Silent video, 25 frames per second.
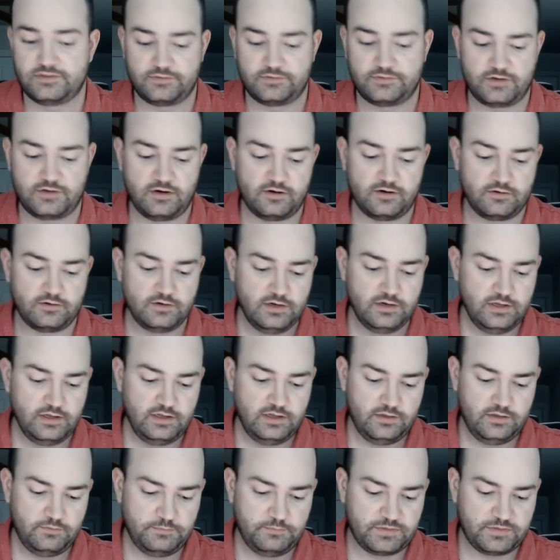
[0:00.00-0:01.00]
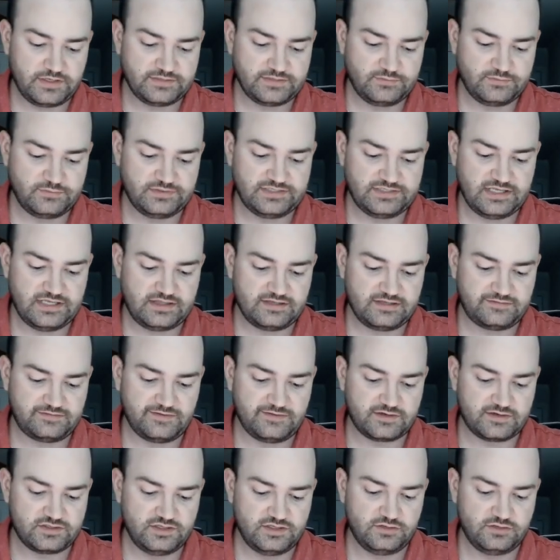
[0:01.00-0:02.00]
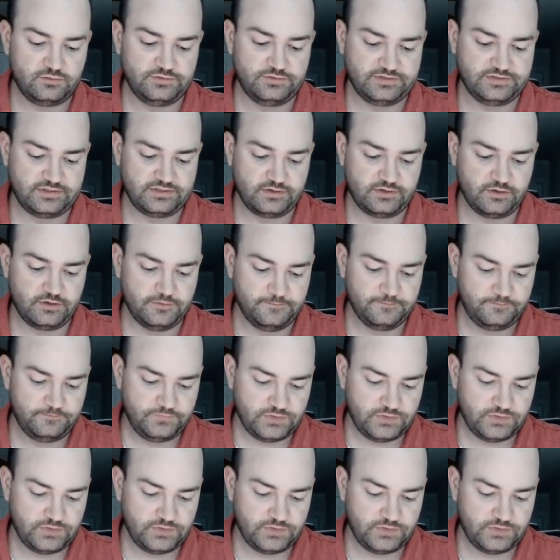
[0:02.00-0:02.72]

occur, because we set this function equal to 0.